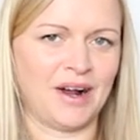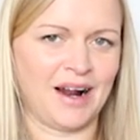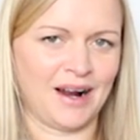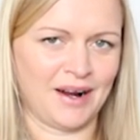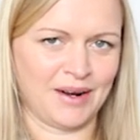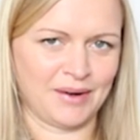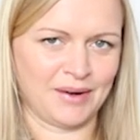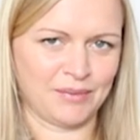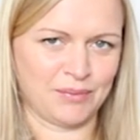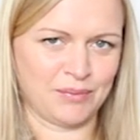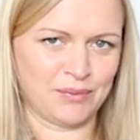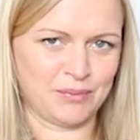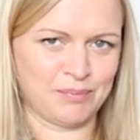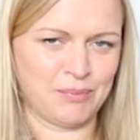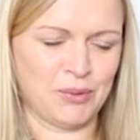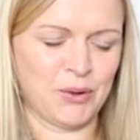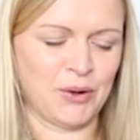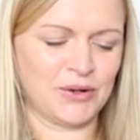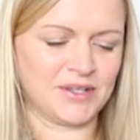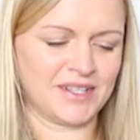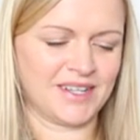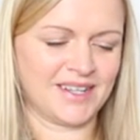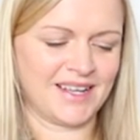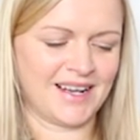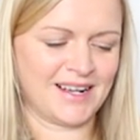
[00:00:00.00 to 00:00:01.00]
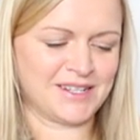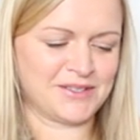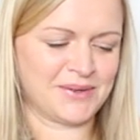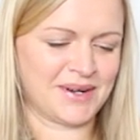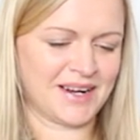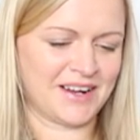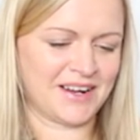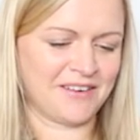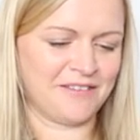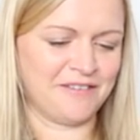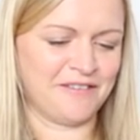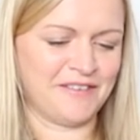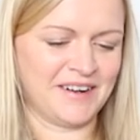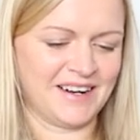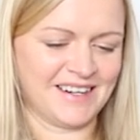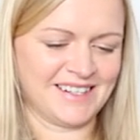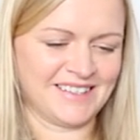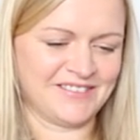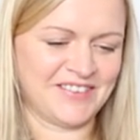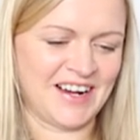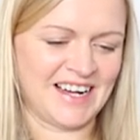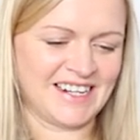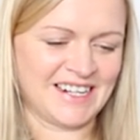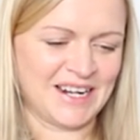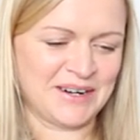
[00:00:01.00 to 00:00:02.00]
I'll pause it there so I can
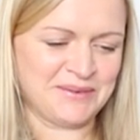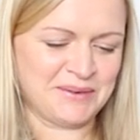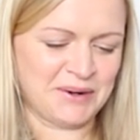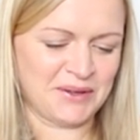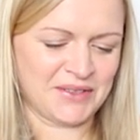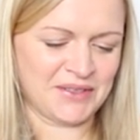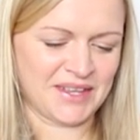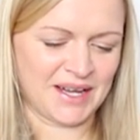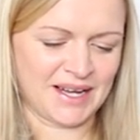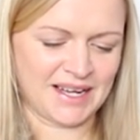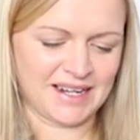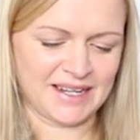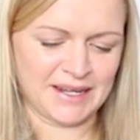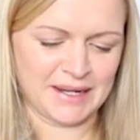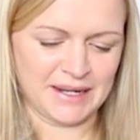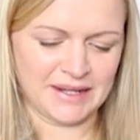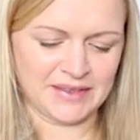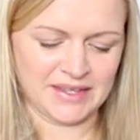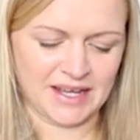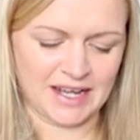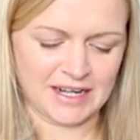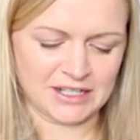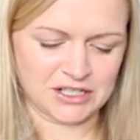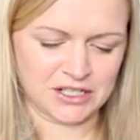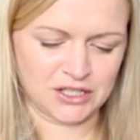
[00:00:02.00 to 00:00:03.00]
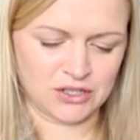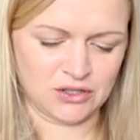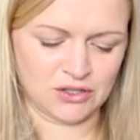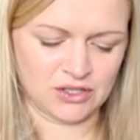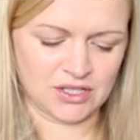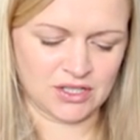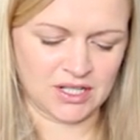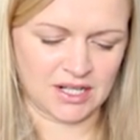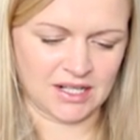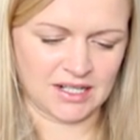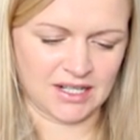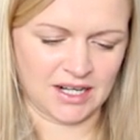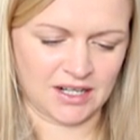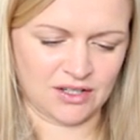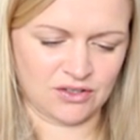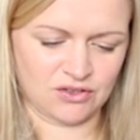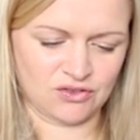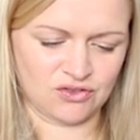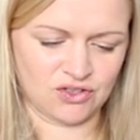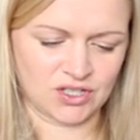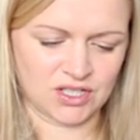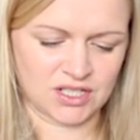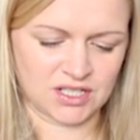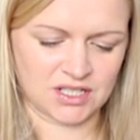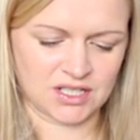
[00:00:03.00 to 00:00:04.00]
find, find out what that, uh, that actually does, that
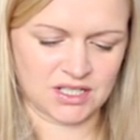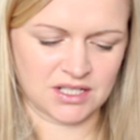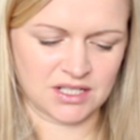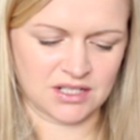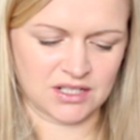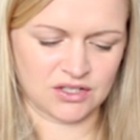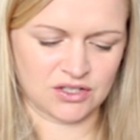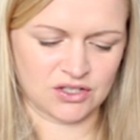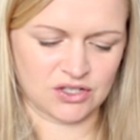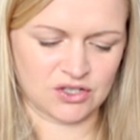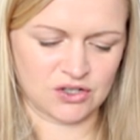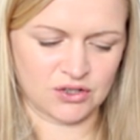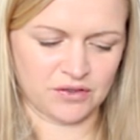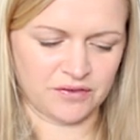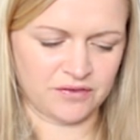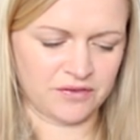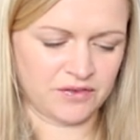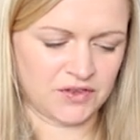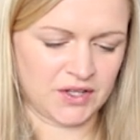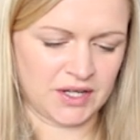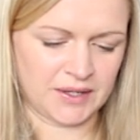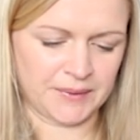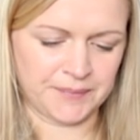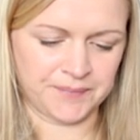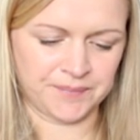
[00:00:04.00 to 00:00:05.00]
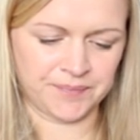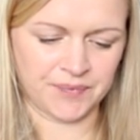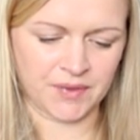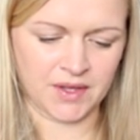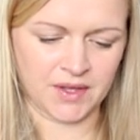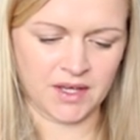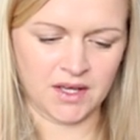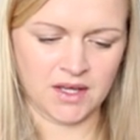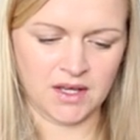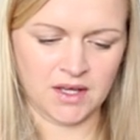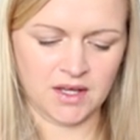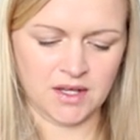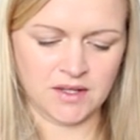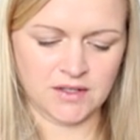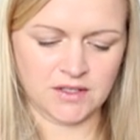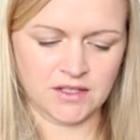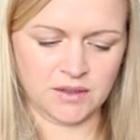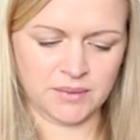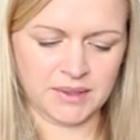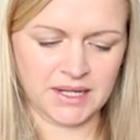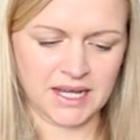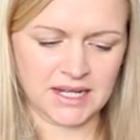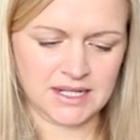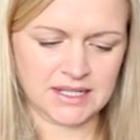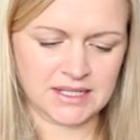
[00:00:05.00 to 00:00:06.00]
nitrous stuff thing.
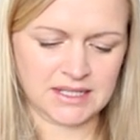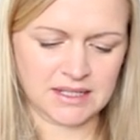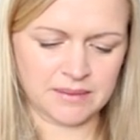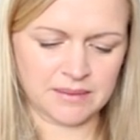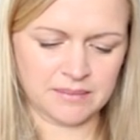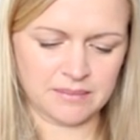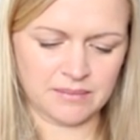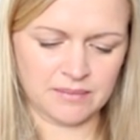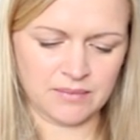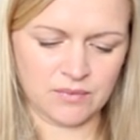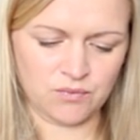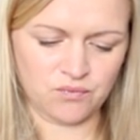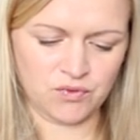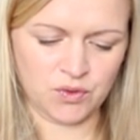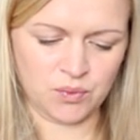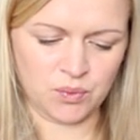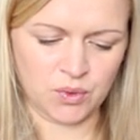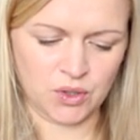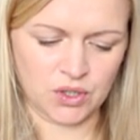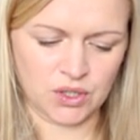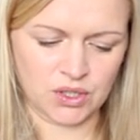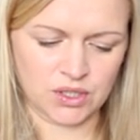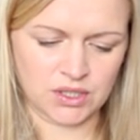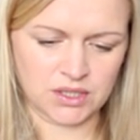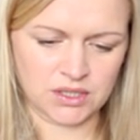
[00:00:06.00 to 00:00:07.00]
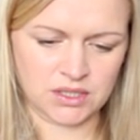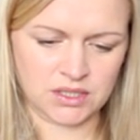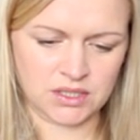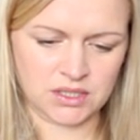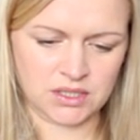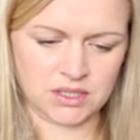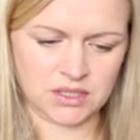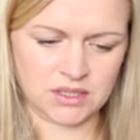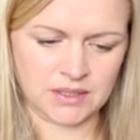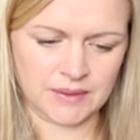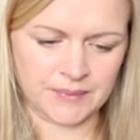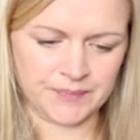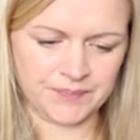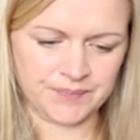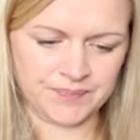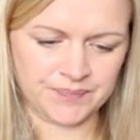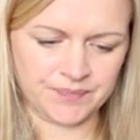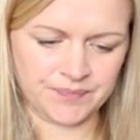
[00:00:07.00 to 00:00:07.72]
So we get some rewards.